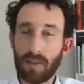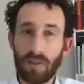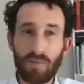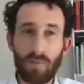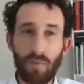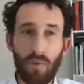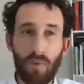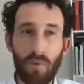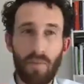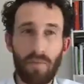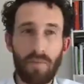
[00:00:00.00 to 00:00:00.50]

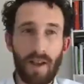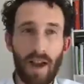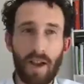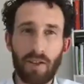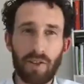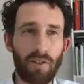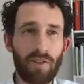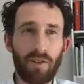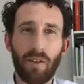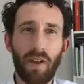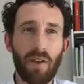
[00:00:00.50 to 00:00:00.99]
more
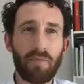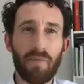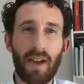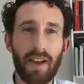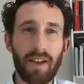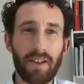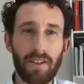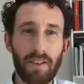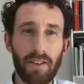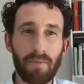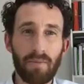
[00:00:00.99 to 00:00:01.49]
magical,
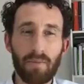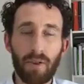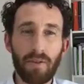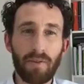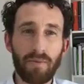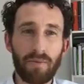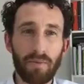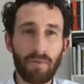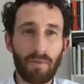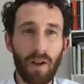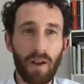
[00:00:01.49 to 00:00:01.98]
amazing,
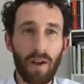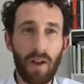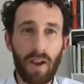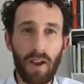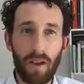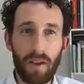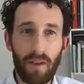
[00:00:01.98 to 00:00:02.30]
beautiful